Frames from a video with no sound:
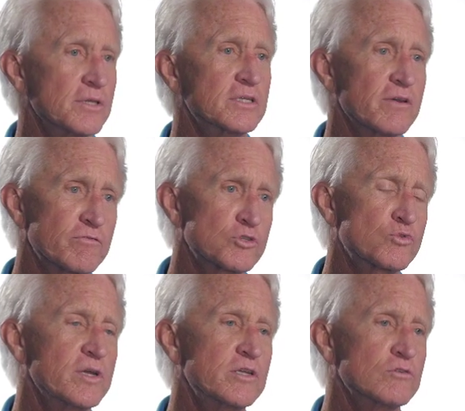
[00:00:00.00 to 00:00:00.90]
The difference
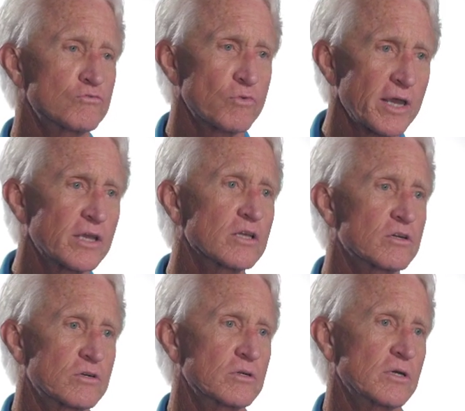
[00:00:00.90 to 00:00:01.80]
between
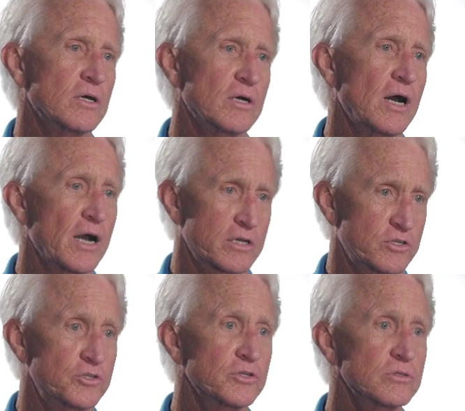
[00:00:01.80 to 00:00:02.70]
regular
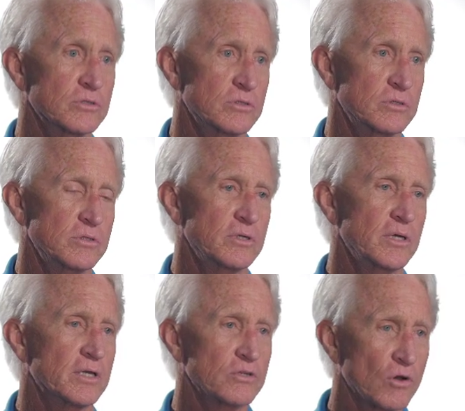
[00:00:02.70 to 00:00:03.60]
oxygen
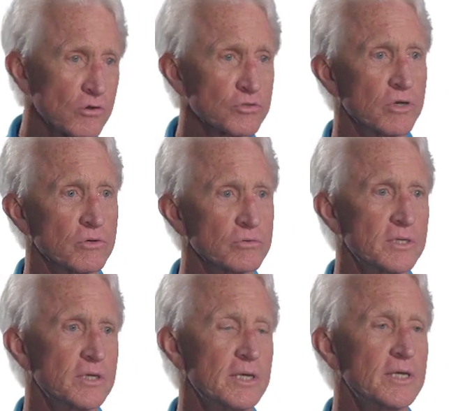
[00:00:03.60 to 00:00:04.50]
and ozone
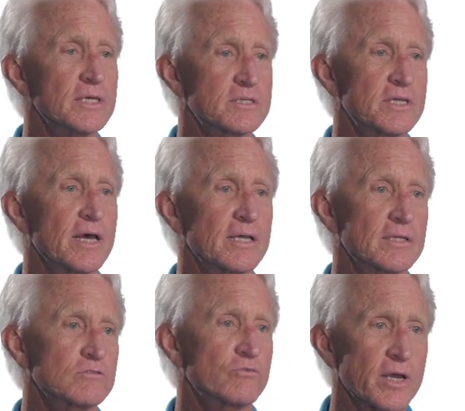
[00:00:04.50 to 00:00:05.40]
is that
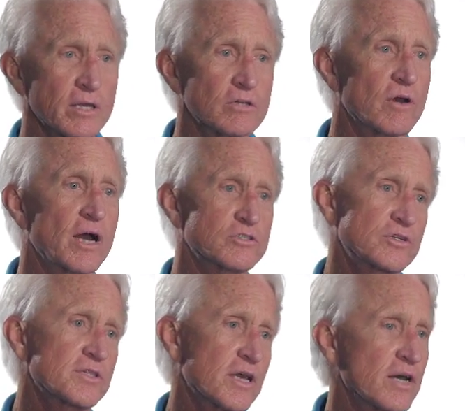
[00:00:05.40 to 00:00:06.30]
regular
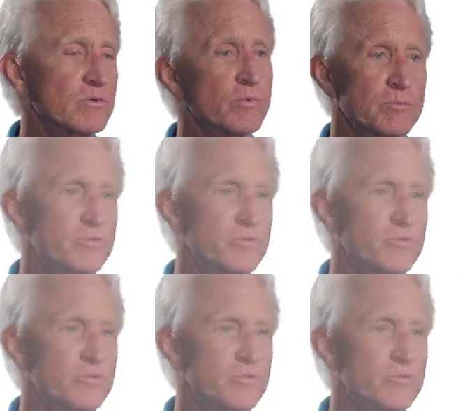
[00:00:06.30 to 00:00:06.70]
oxygen, the kind that we're